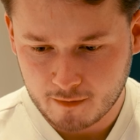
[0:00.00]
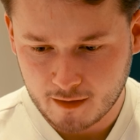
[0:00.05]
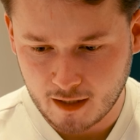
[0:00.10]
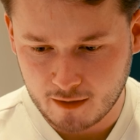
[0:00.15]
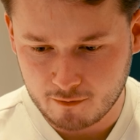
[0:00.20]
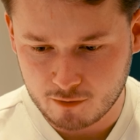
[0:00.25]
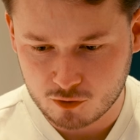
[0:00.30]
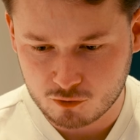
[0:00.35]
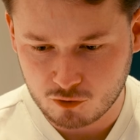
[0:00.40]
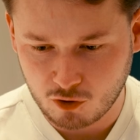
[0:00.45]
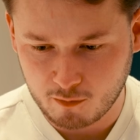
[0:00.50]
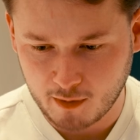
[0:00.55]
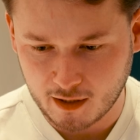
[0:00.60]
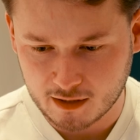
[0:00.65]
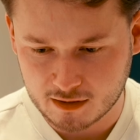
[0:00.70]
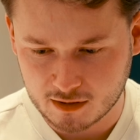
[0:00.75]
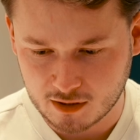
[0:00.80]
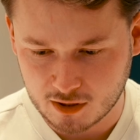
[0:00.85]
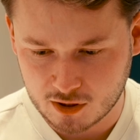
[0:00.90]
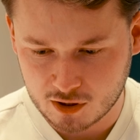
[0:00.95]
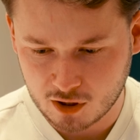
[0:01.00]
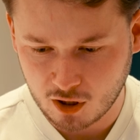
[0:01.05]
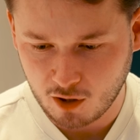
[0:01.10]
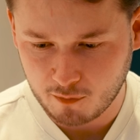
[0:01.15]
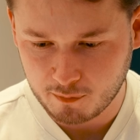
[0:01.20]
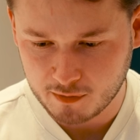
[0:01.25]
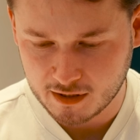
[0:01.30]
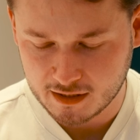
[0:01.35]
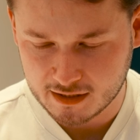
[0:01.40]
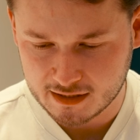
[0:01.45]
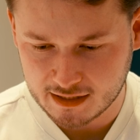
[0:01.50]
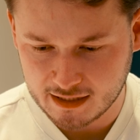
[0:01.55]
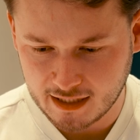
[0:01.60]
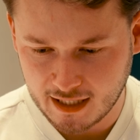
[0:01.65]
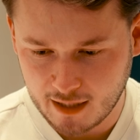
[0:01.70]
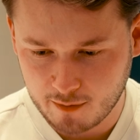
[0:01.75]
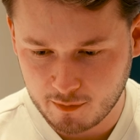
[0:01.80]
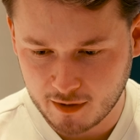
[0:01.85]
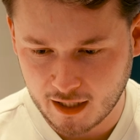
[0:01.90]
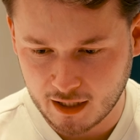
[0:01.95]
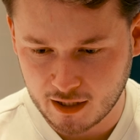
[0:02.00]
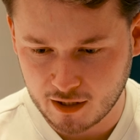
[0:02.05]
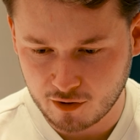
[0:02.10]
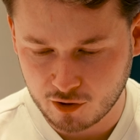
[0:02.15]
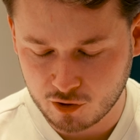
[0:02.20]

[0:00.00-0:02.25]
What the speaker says: If we scroll back to the top, you can see here we're getting a